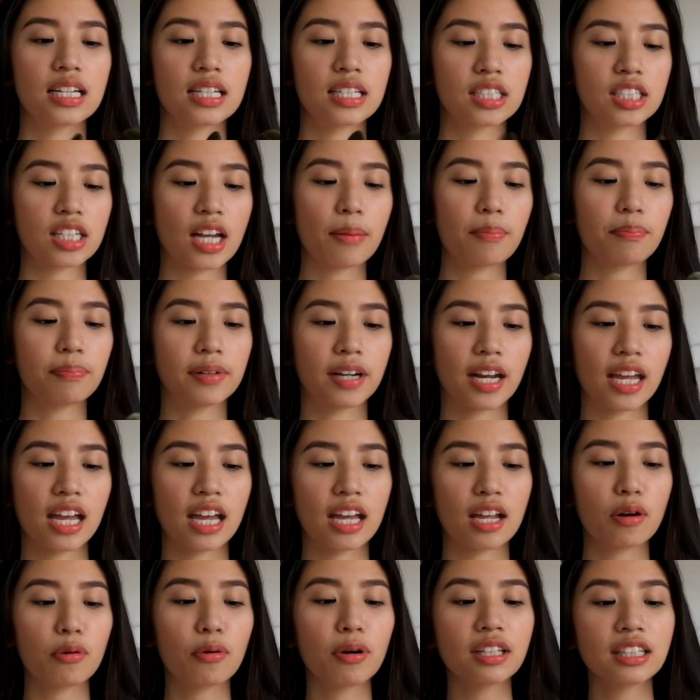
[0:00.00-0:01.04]
Siyempre,
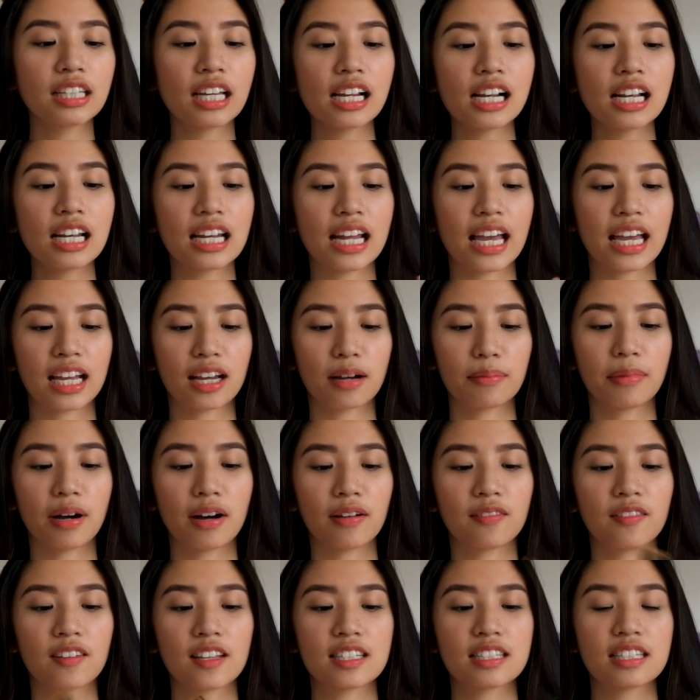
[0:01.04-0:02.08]
and what I like
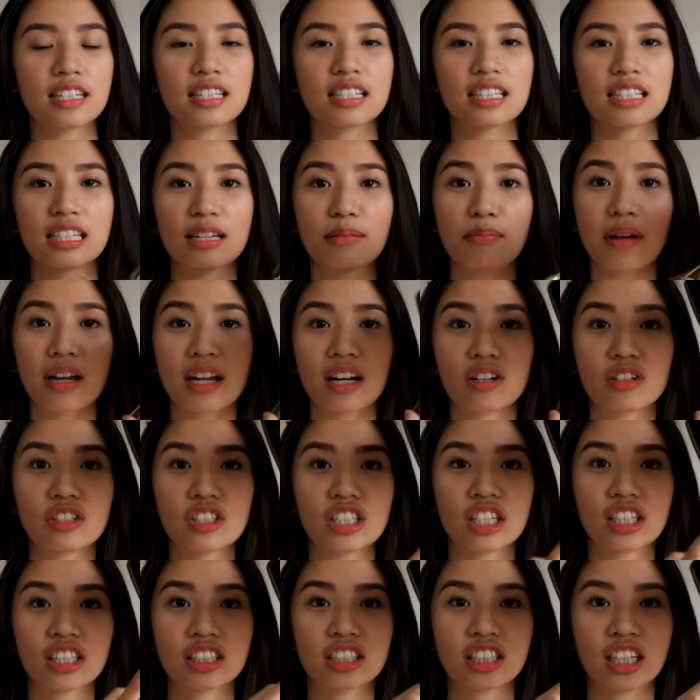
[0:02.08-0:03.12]
about this is kasi meron
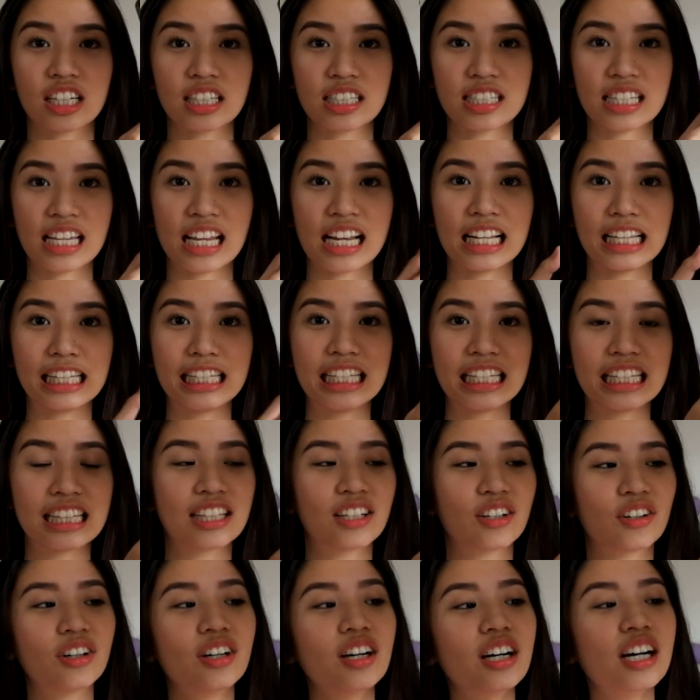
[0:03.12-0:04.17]
siyang tassel
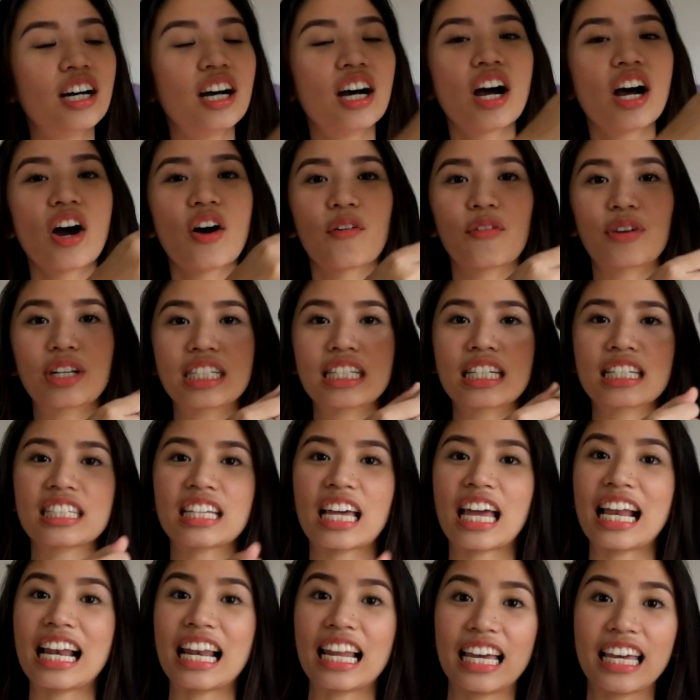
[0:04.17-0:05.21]
dito, which is
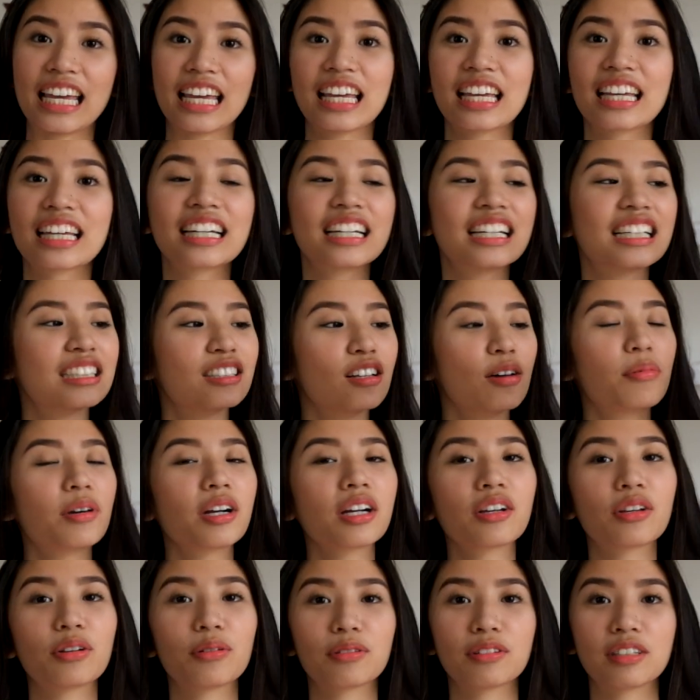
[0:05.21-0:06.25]
I like. Sobrang
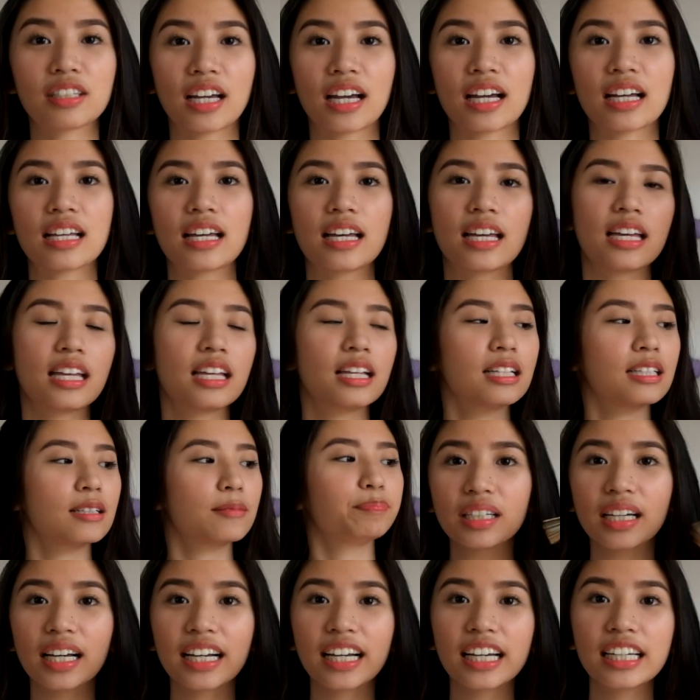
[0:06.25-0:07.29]
cute niya, and
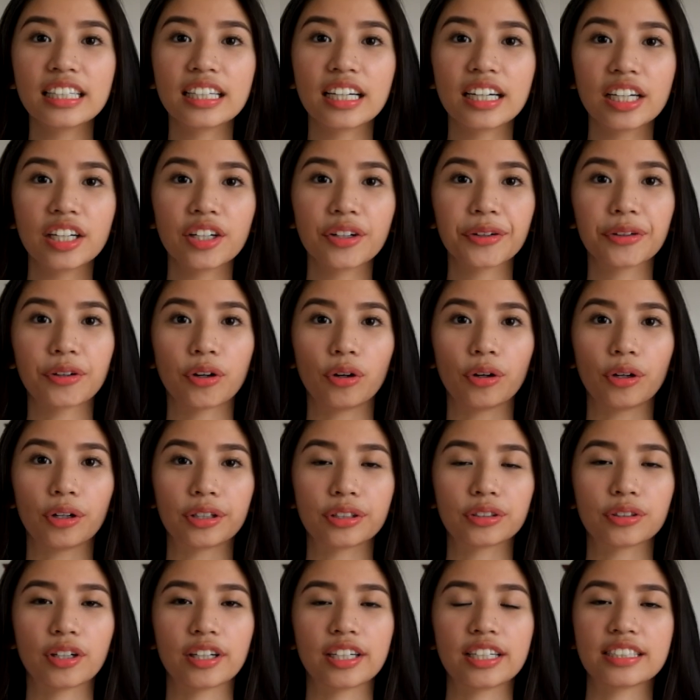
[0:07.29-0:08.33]
ang ganda rin ng color.
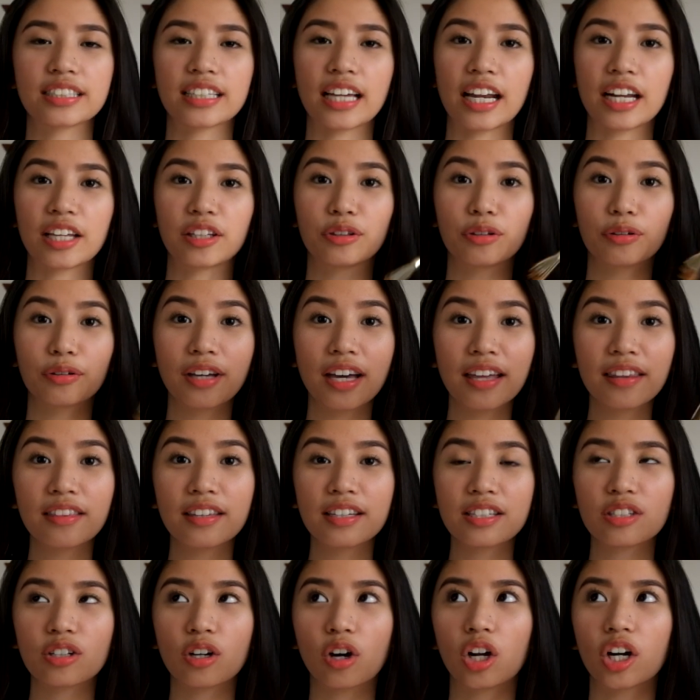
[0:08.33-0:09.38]
So I decided to get
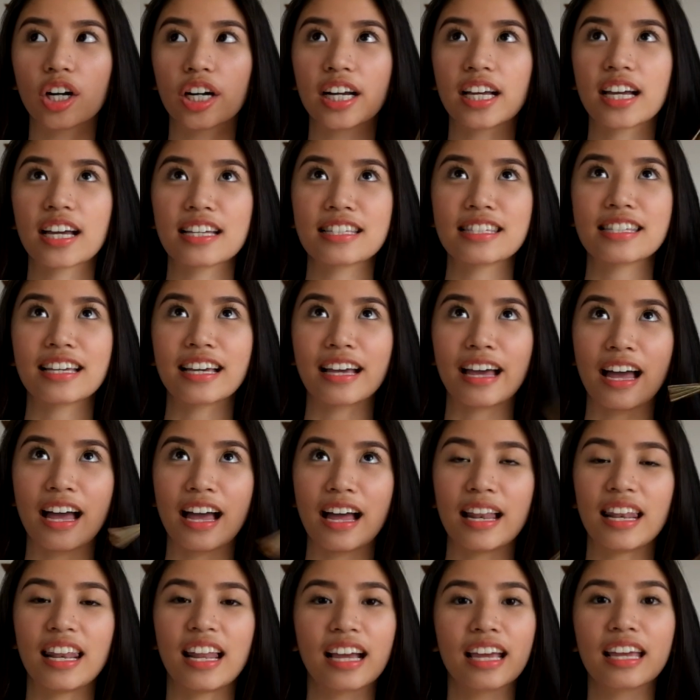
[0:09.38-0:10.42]
this color kasi nga,
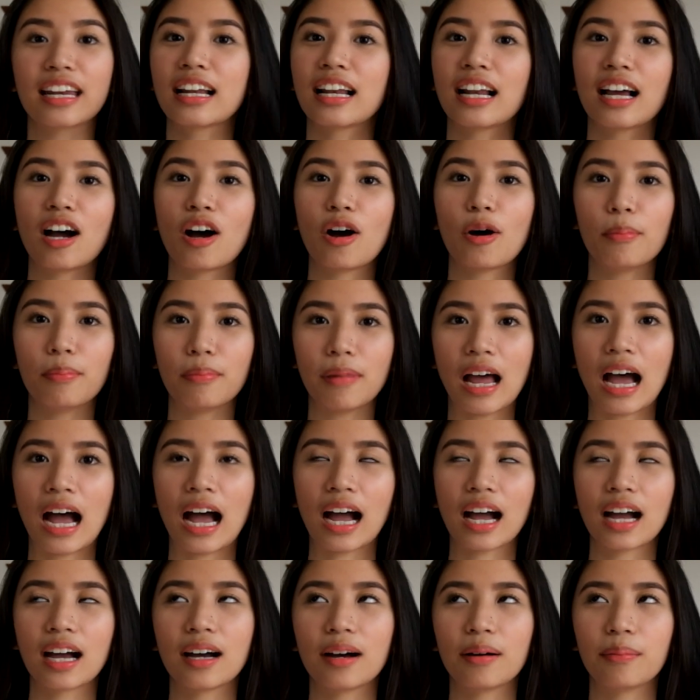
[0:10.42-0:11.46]
lagi na lang akong black,
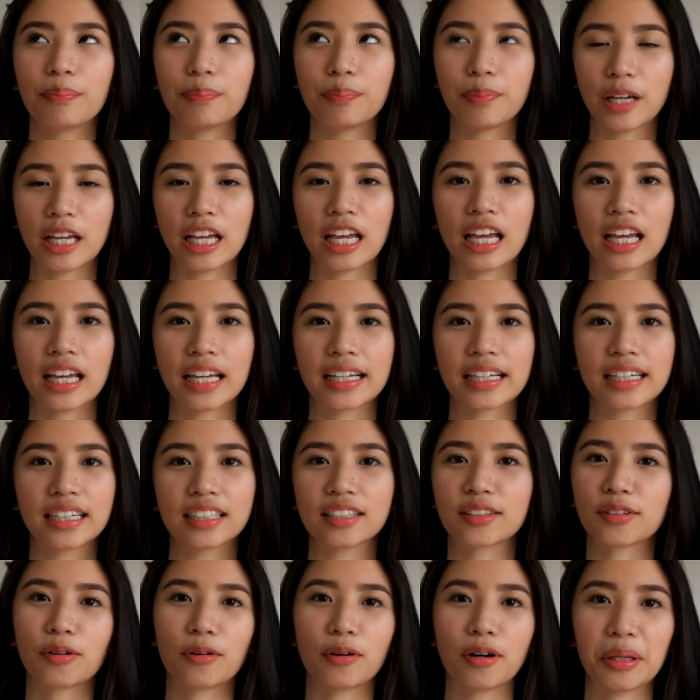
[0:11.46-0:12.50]
pink, at
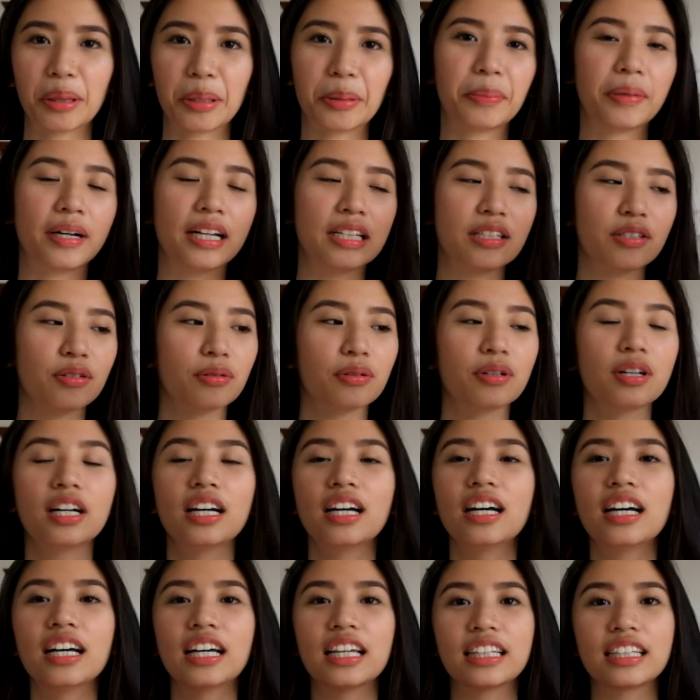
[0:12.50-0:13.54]
kung ano man. So,
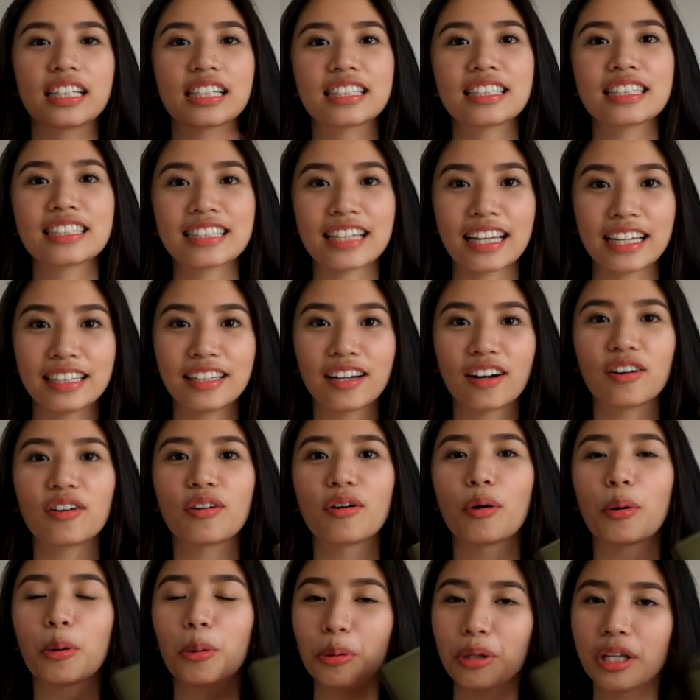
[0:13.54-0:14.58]
nag-decide akong
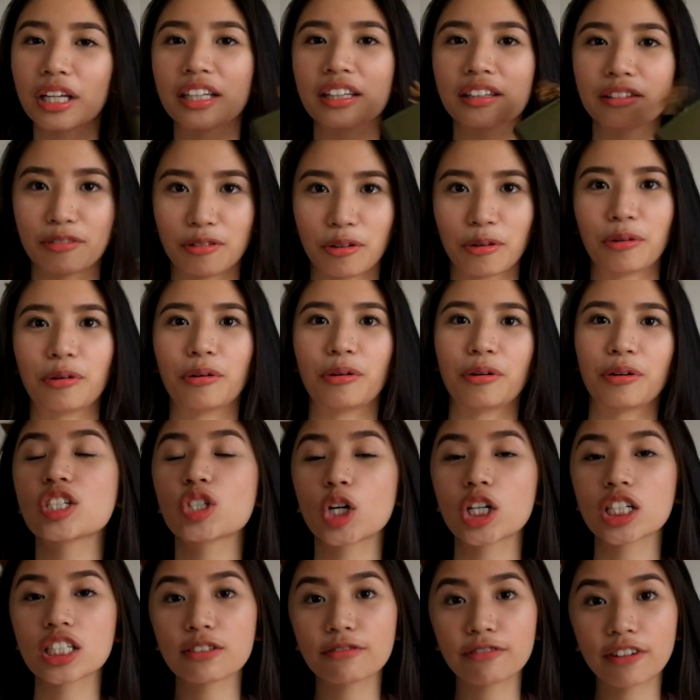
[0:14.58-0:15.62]
kunin to. So
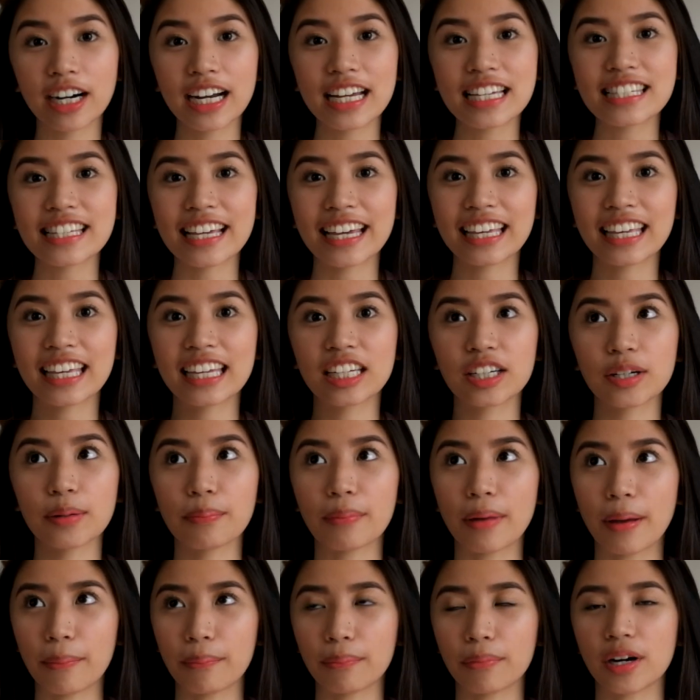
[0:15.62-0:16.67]
as far as I can
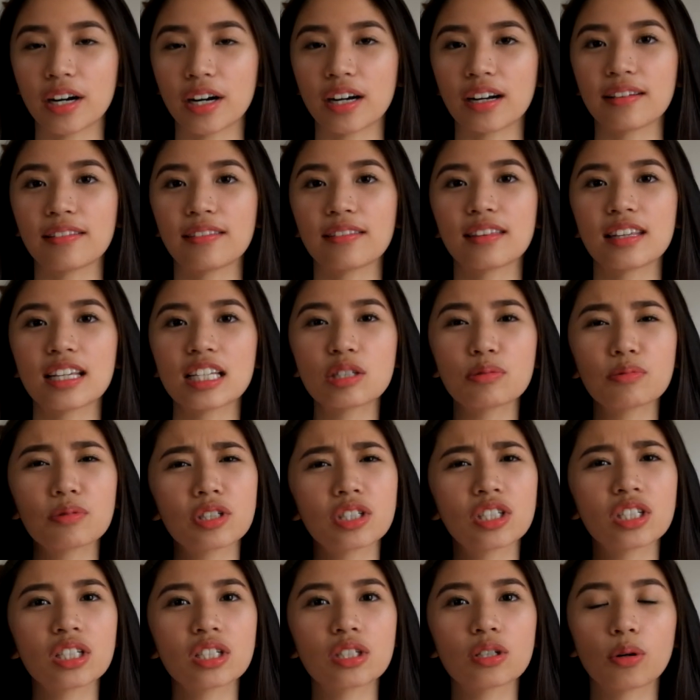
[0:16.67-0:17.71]
remember, this was
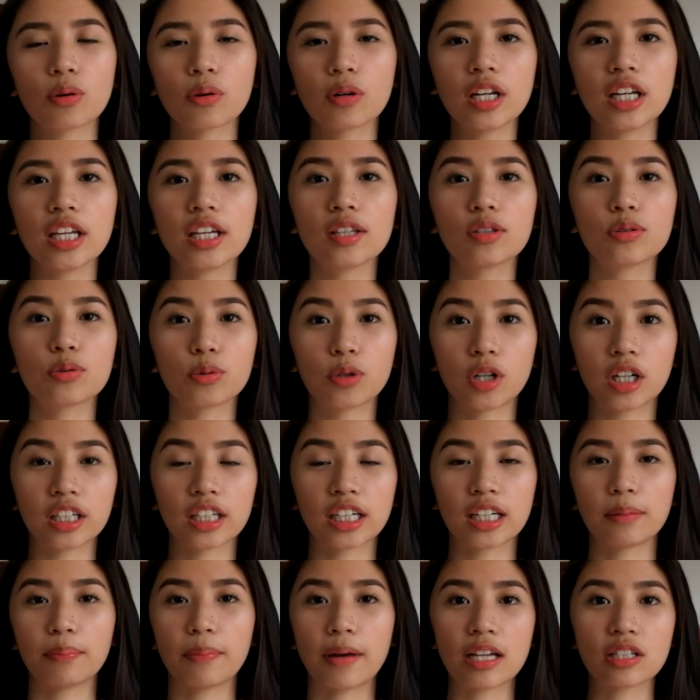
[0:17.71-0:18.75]
just only
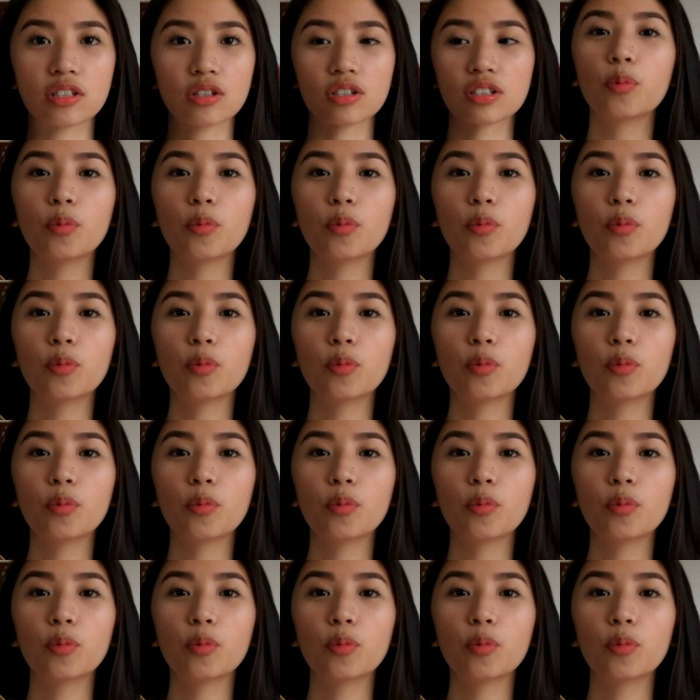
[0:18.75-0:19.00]
200 pesos.